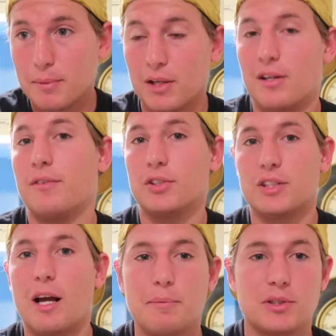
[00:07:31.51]
but I'll never
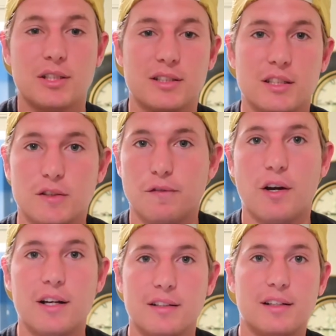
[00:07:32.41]
stop just because it's
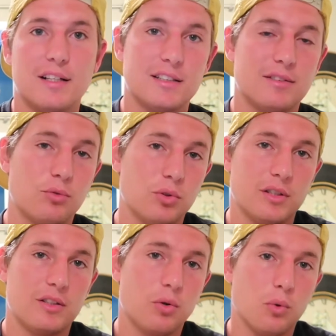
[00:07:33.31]
fun and it's
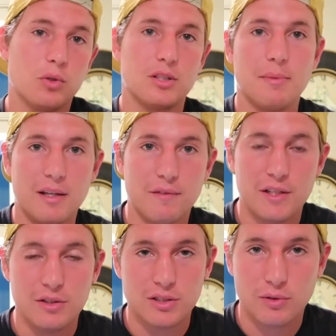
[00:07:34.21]
really cool to make
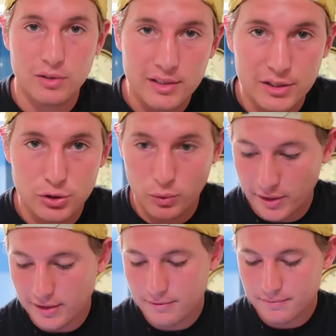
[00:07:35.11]
videos. I really enjoy
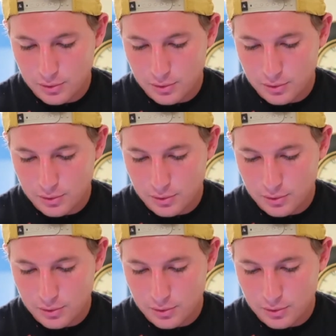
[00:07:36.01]
it.